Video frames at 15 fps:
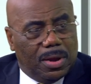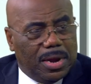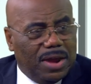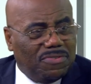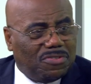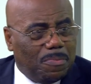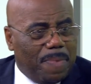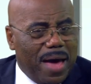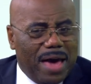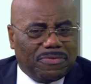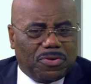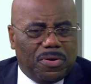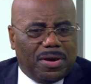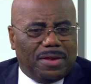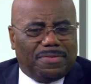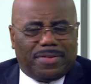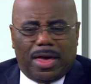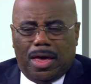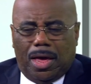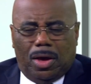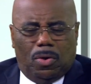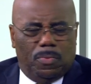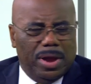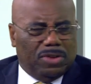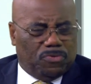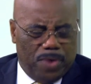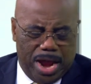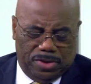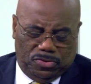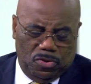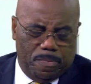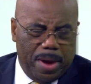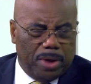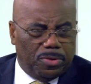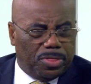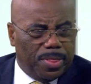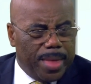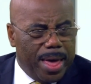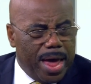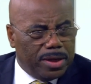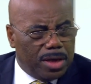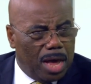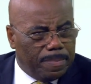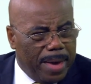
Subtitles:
Here's the pastor, he could say, we trained you better than that, young